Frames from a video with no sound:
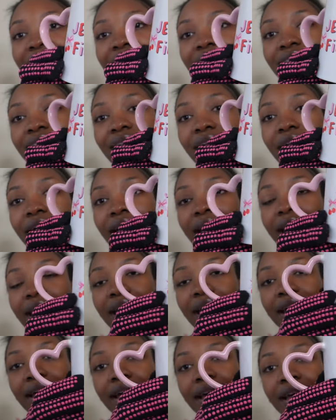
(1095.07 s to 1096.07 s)
at
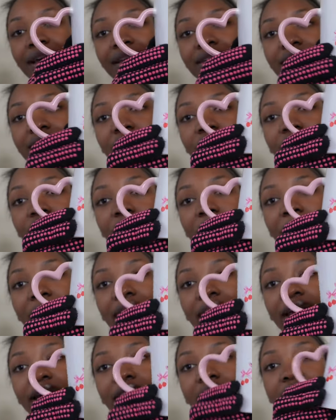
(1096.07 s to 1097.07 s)
that. Oh
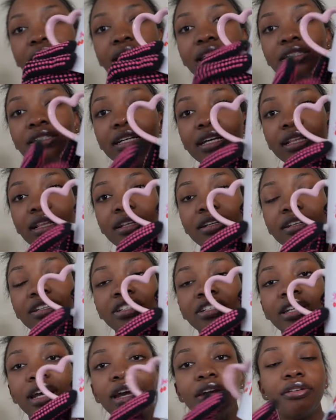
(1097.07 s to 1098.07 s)
my gosh. Look at the little
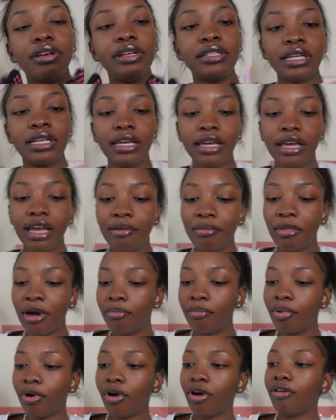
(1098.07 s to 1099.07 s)
cherries. It came
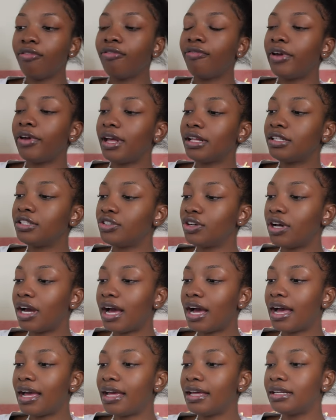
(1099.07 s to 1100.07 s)
out perfect, you
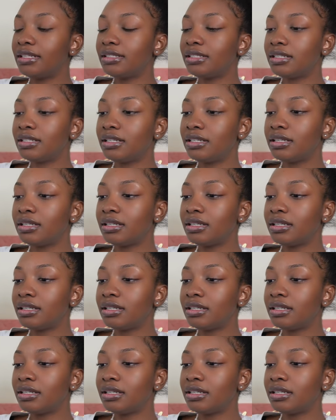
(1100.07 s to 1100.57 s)
guys.